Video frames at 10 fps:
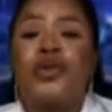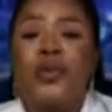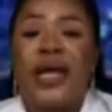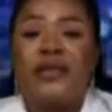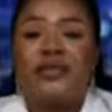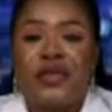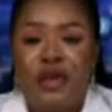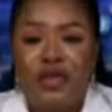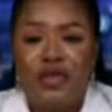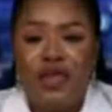UN
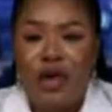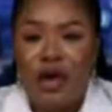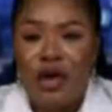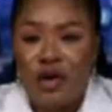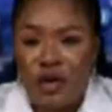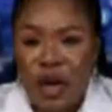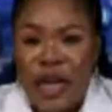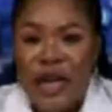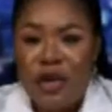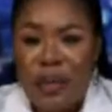resolution on
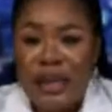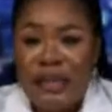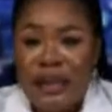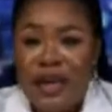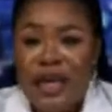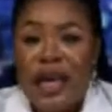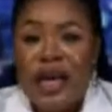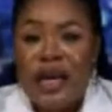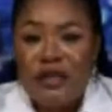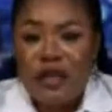Ukraine humanitarian
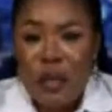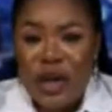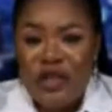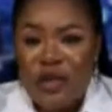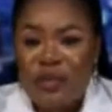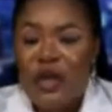situation.